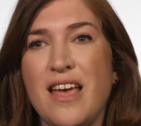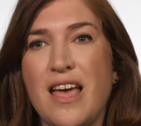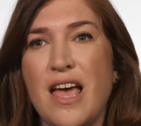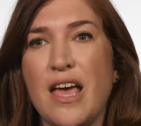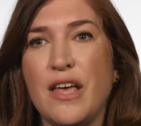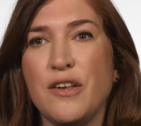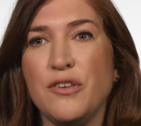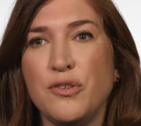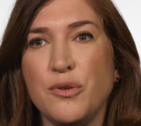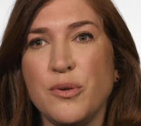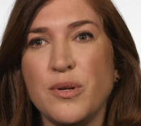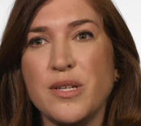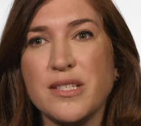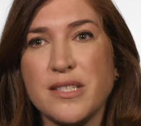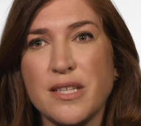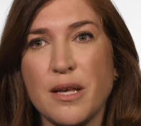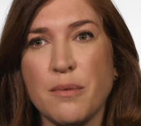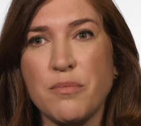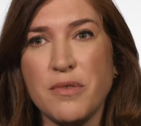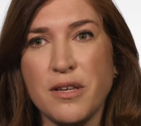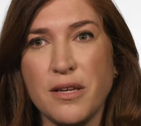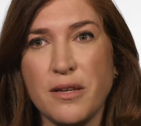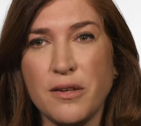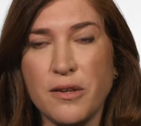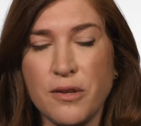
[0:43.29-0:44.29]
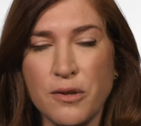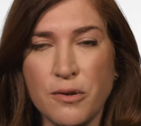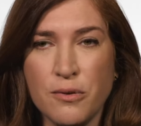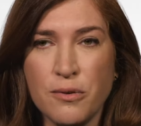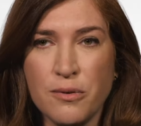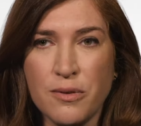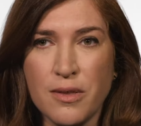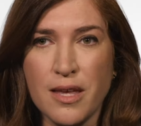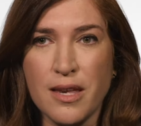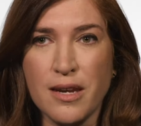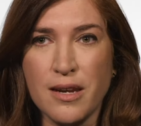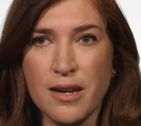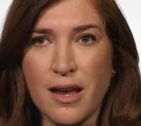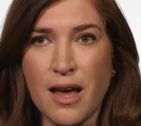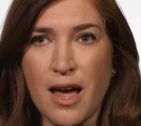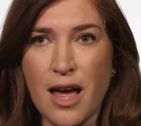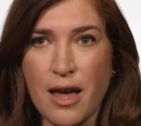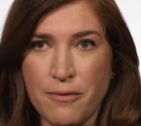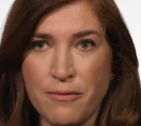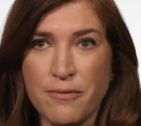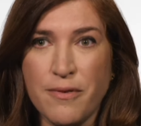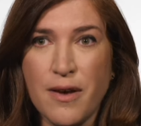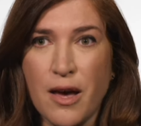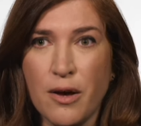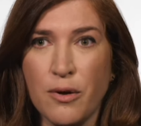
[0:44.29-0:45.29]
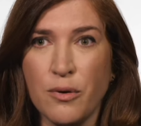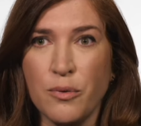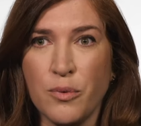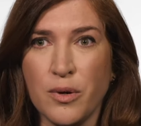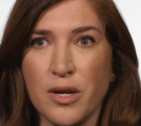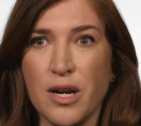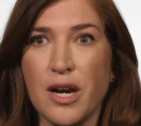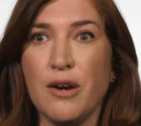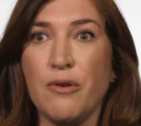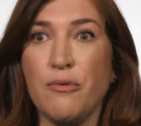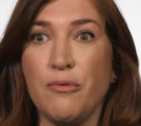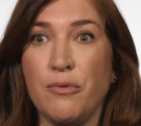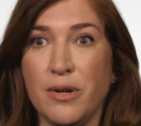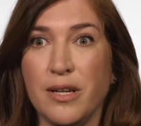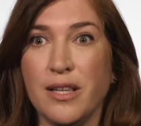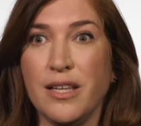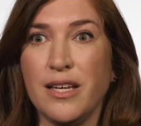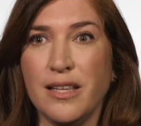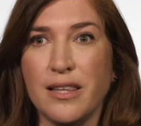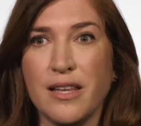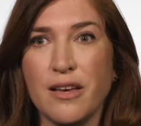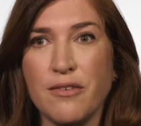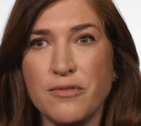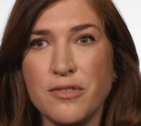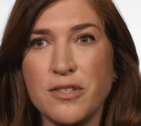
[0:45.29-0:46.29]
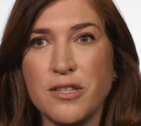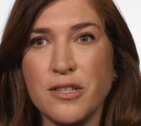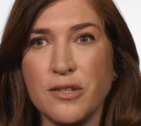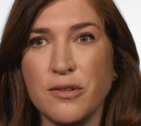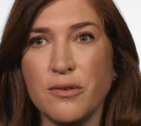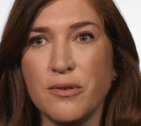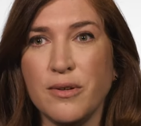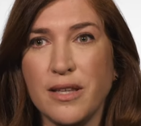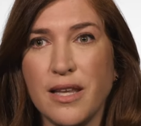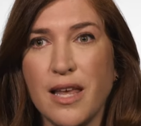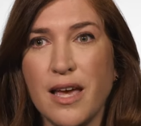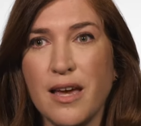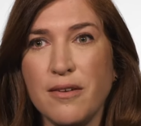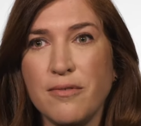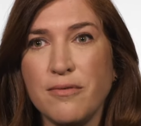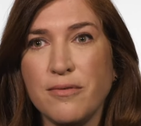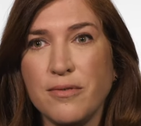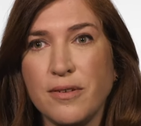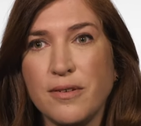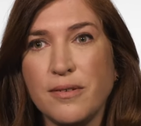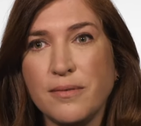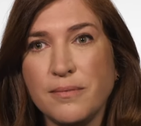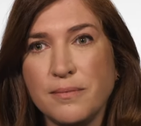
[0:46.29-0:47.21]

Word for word: and doing something new that I found what I really love to do in life.